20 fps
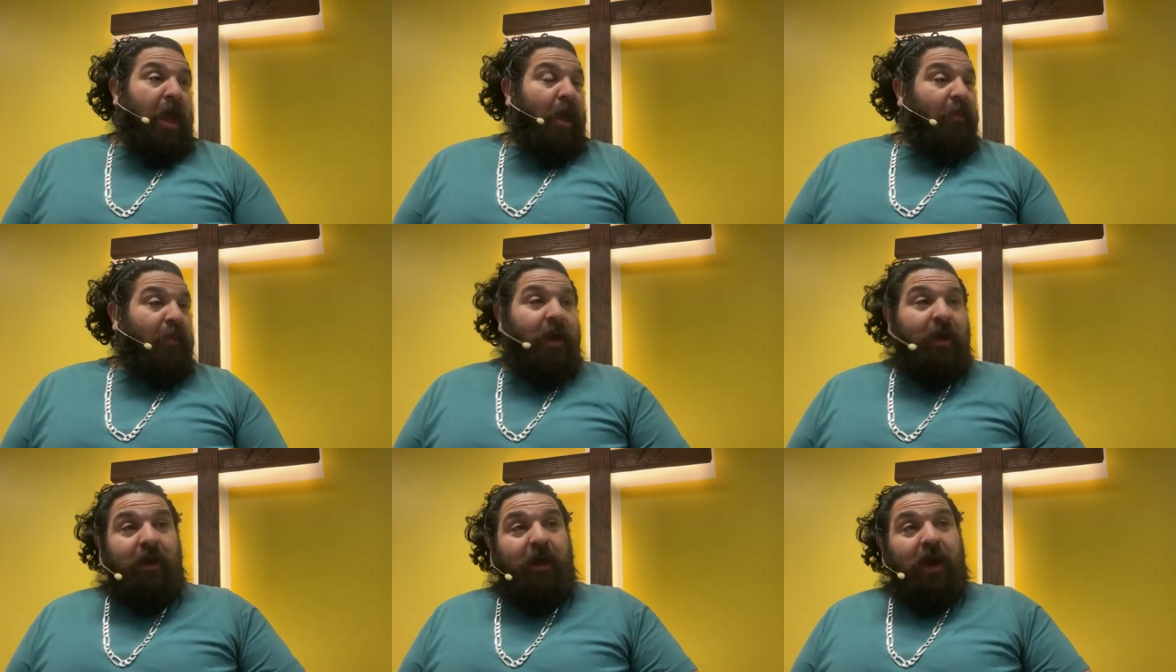
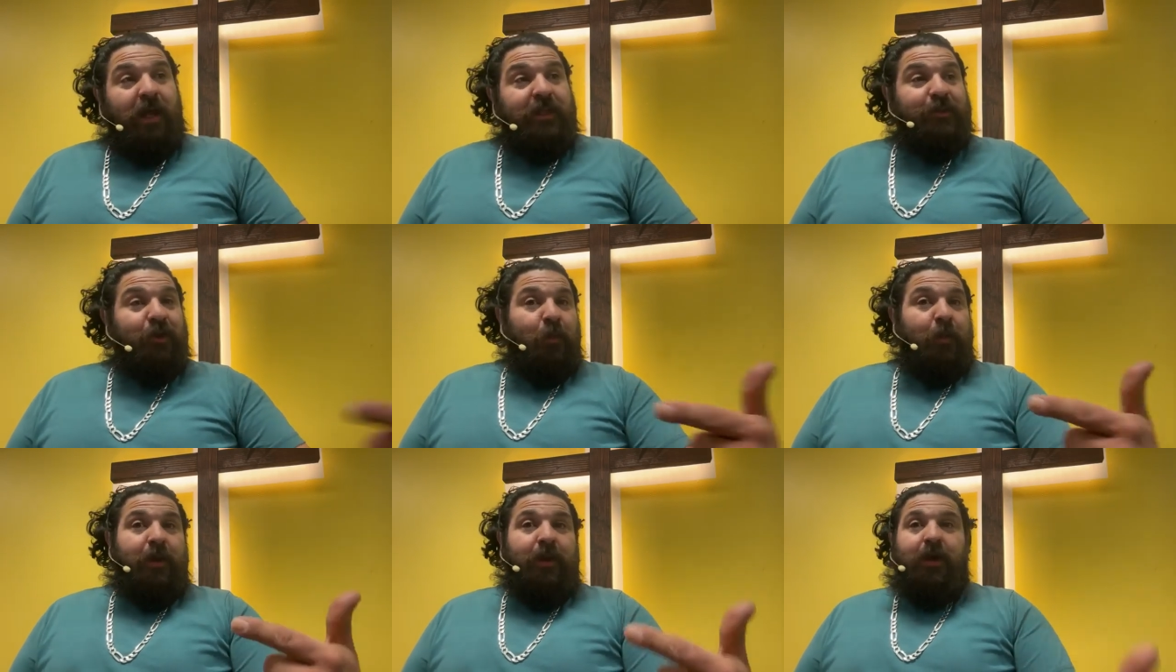And then
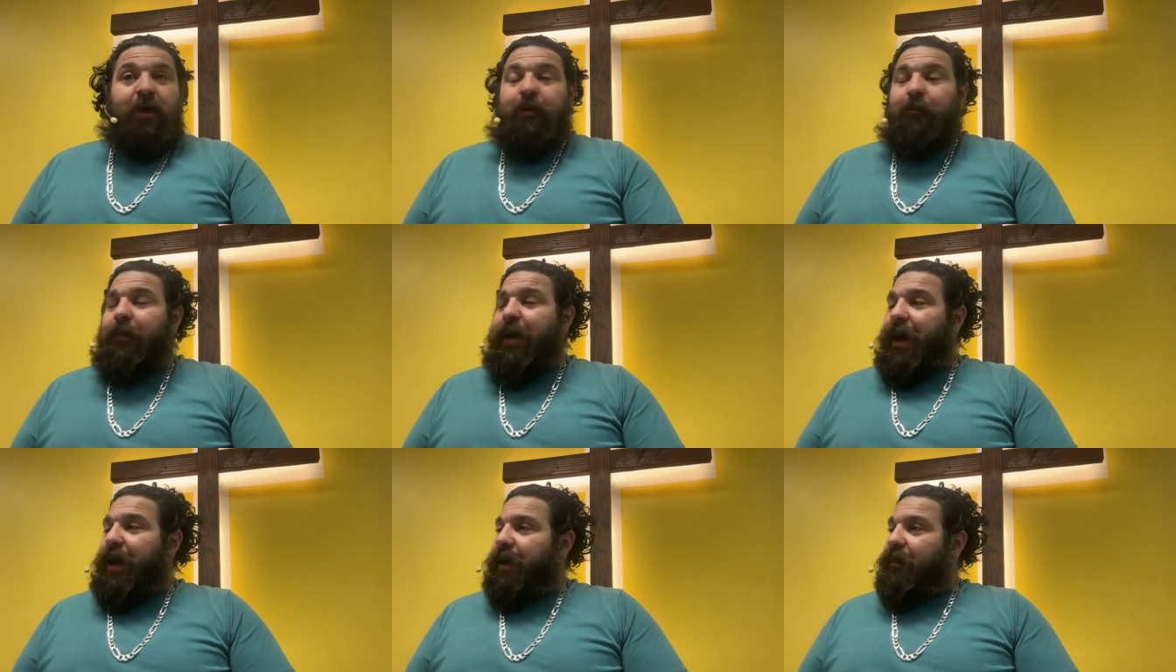God told me to
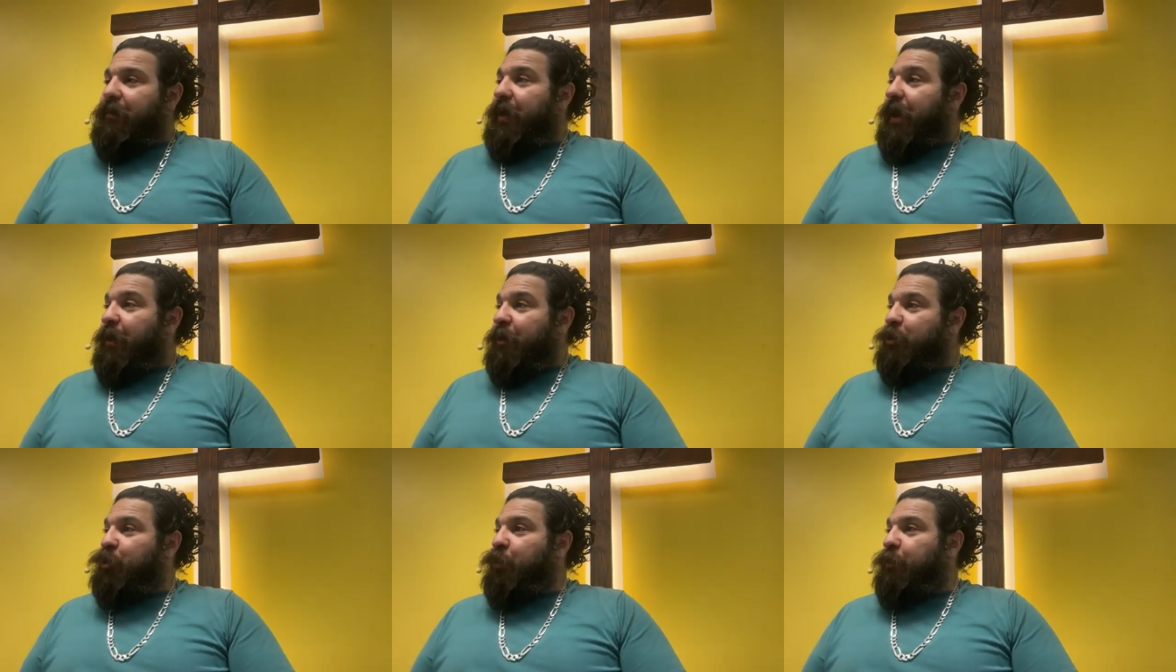come back, and
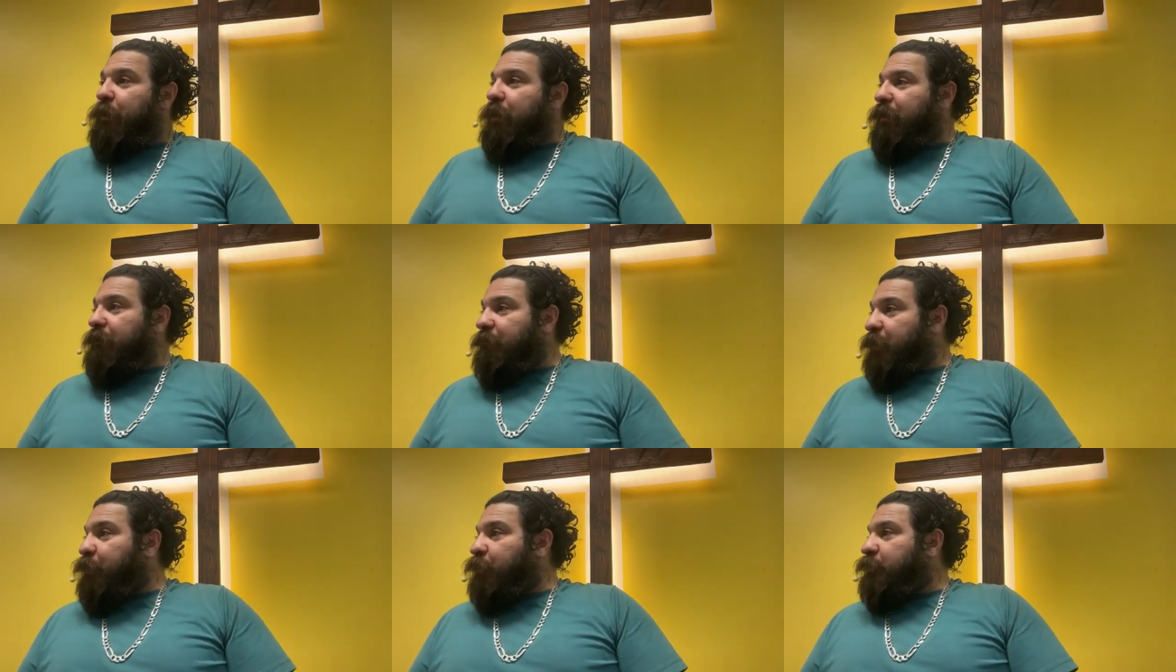then I was super
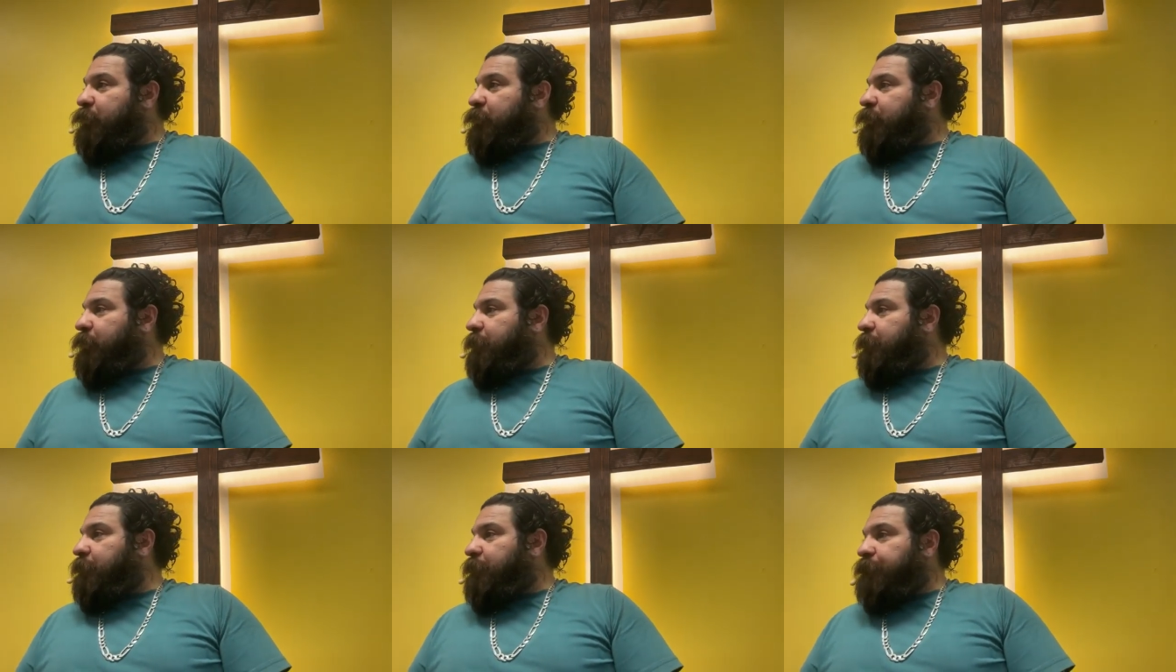
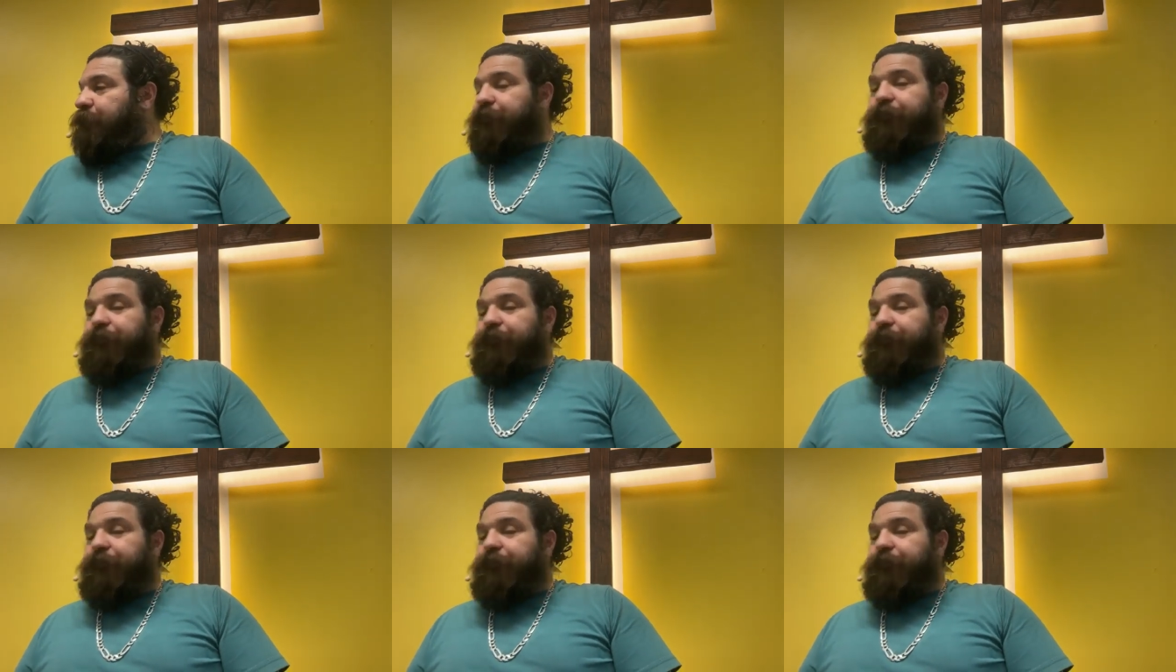confused.